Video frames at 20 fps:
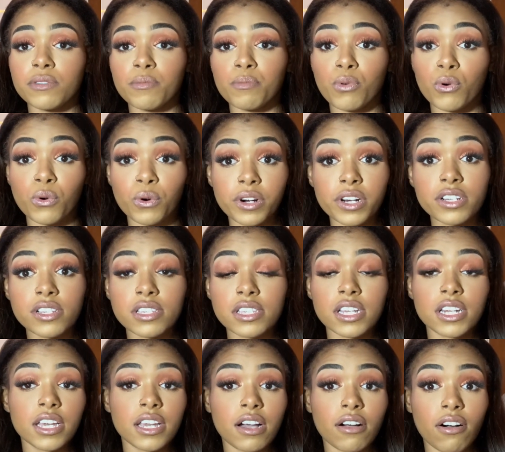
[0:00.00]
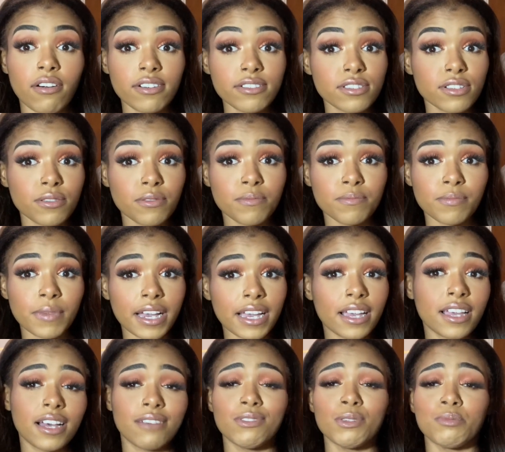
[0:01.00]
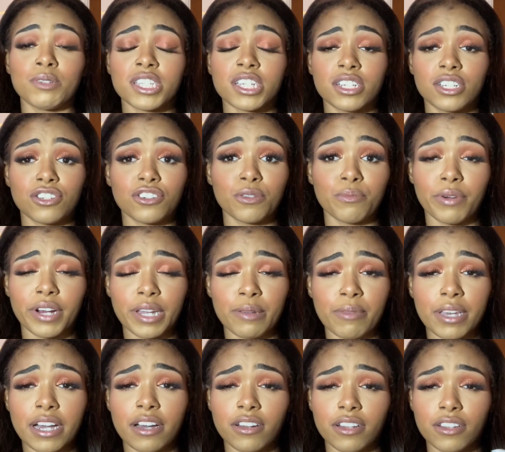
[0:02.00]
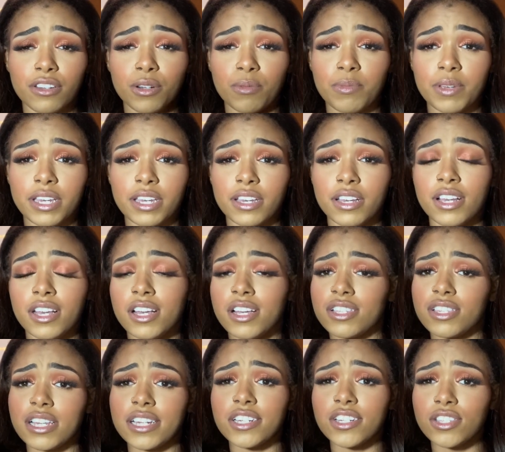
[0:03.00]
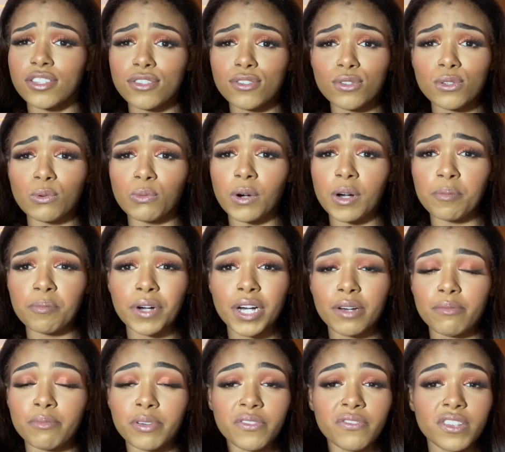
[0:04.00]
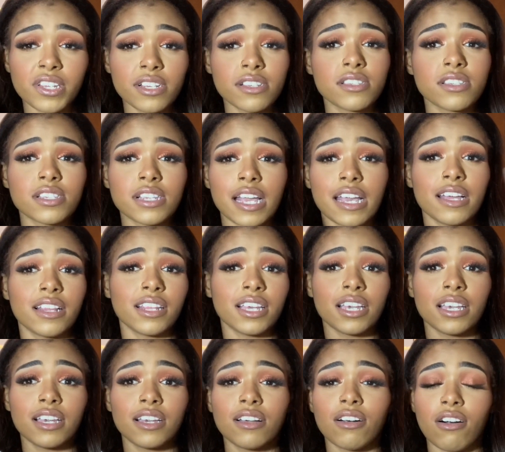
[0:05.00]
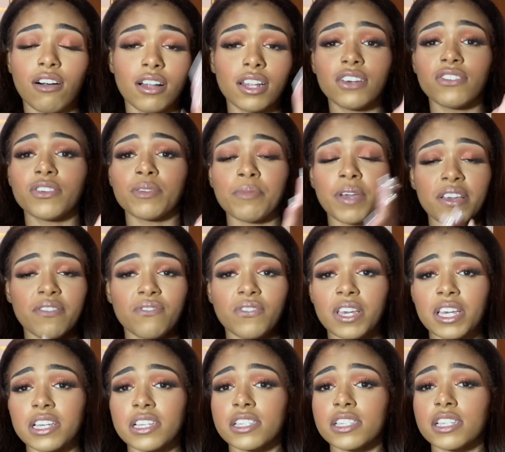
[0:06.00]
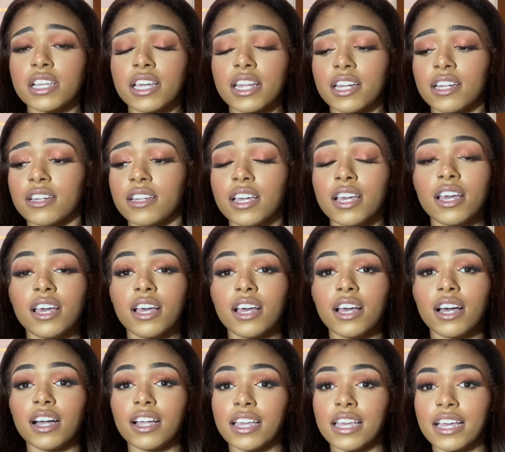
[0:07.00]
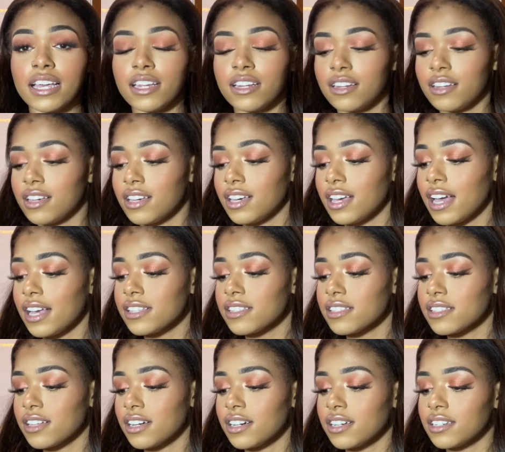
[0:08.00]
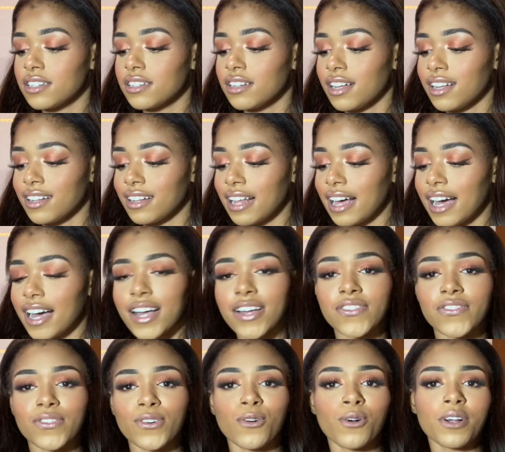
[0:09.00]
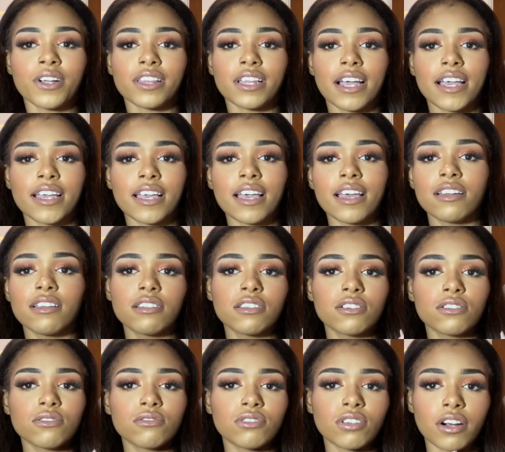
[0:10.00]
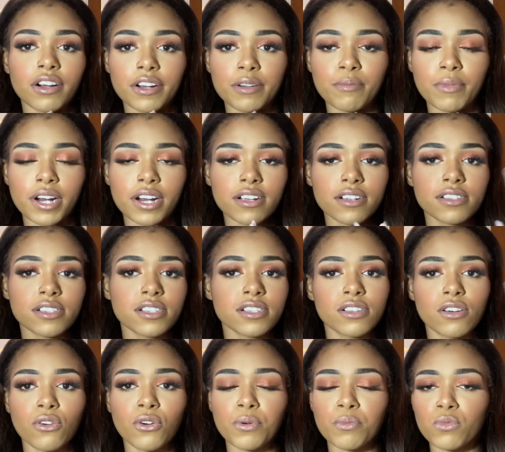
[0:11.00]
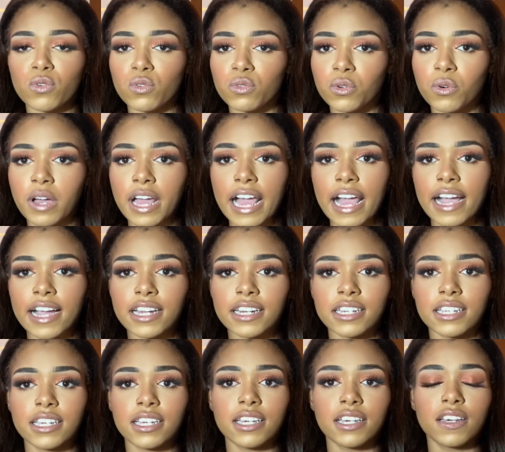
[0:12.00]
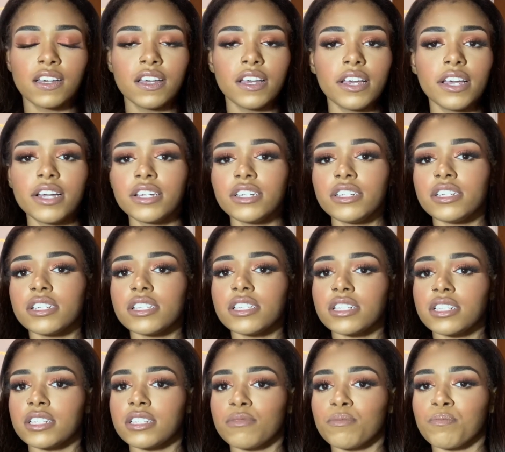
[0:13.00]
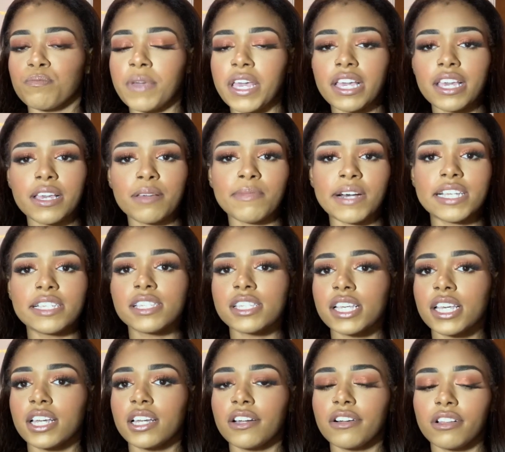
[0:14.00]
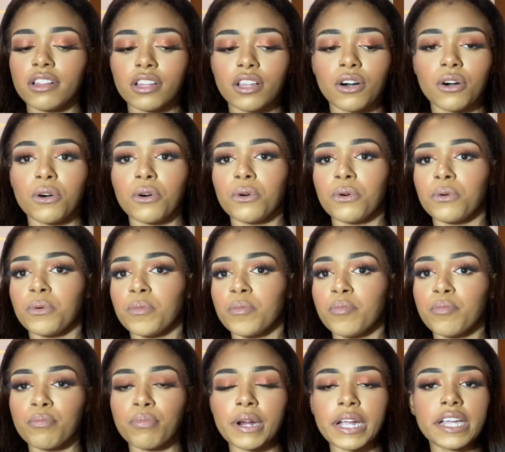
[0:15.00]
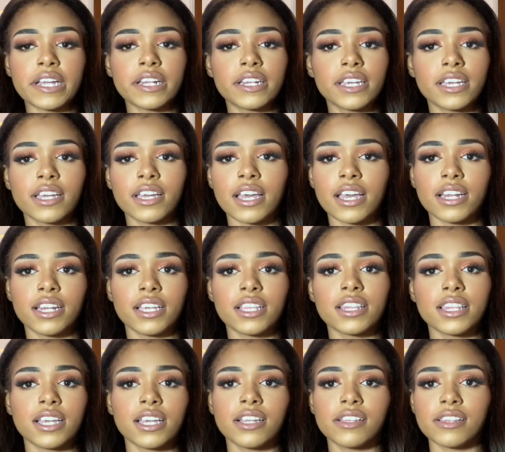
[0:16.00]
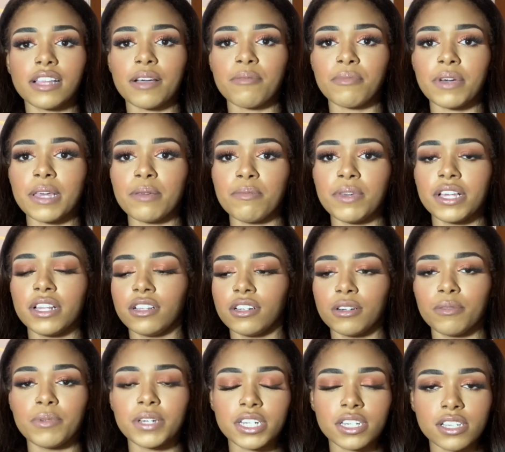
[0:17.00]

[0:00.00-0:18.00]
pores, and it also might have the potential to break me out a little bit. So I just use one pump of this daily all over my face, and again, it has done a lot for like any little dark marks, hormonal acne, just making my skin glow, brightening anything that might be a little bit